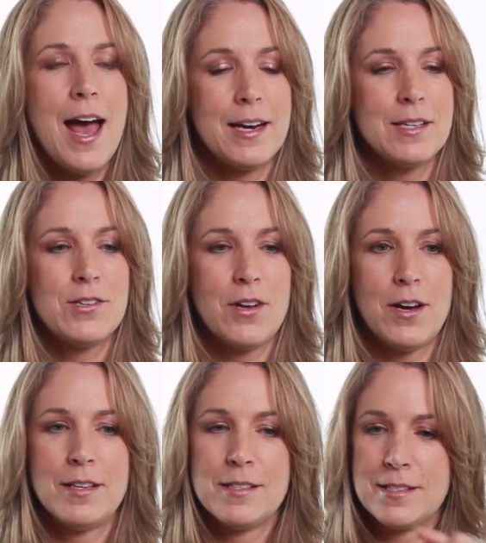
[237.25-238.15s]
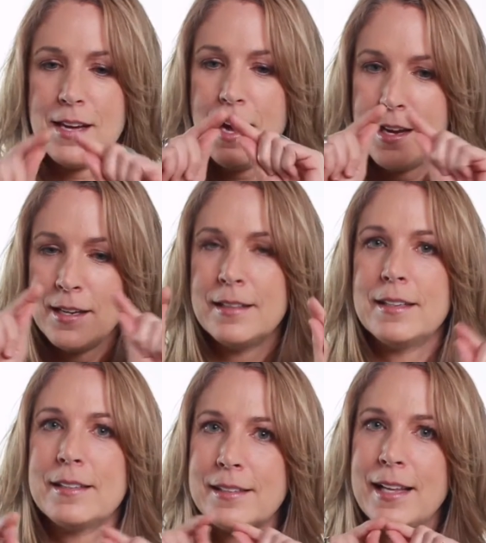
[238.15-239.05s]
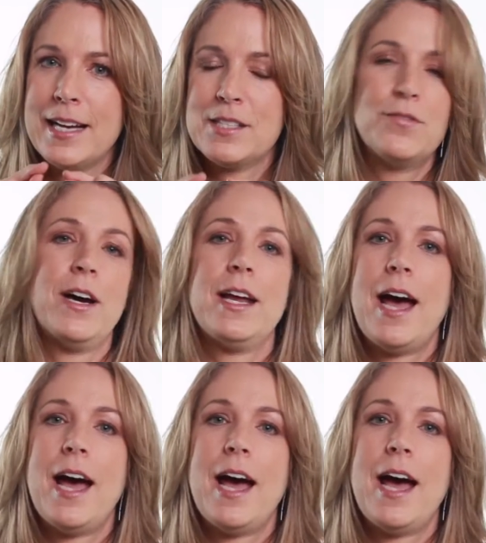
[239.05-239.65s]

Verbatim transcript: And I saw this tiny little classified